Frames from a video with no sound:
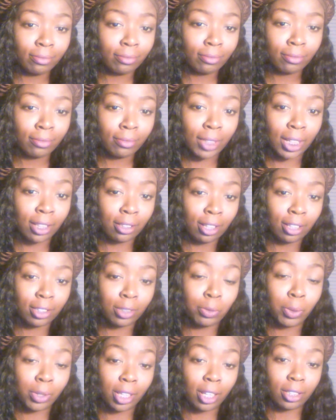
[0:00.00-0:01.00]
that's
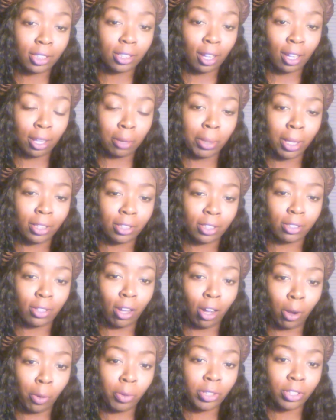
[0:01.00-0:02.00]
what that saying means.
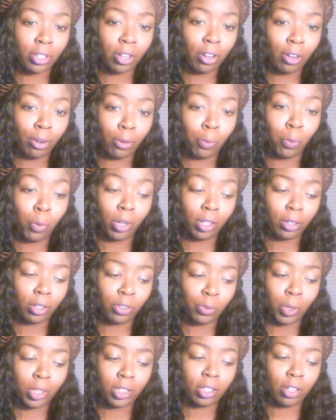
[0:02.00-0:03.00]
Always a hoe.
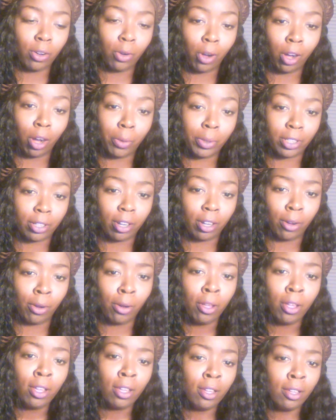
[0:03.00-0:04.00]
Once a hoe, always a hoe.
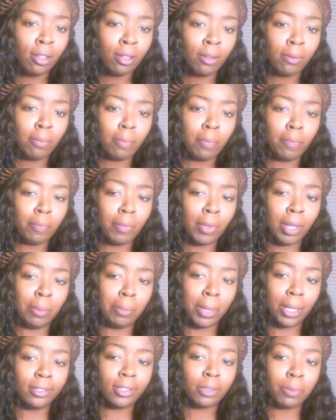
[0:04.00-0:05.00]
It
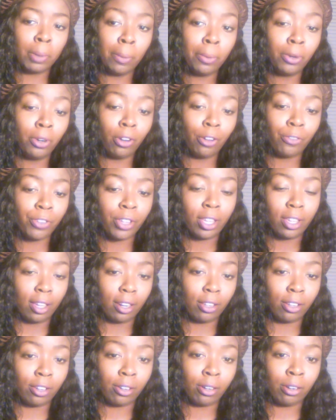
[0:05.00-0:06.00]
means people don't forget
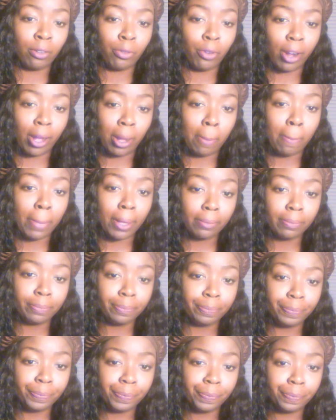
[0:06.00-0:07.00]
your rep.
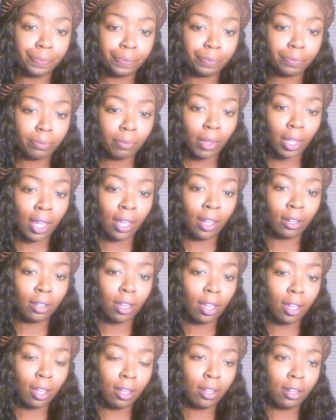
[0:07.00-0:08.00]
And
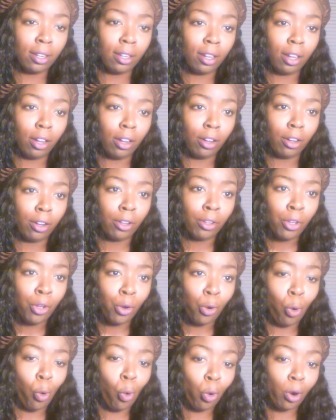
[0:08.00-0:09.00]
can
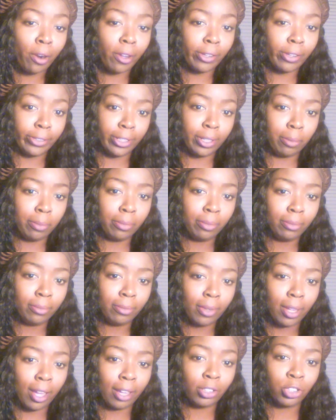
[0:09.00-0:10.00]
whoreism,
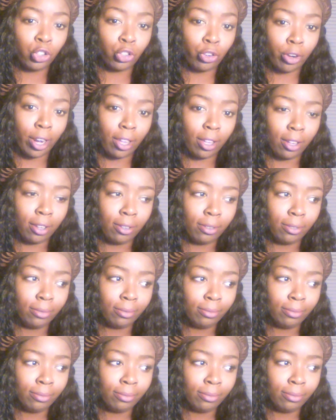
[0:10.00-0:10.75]
as Drea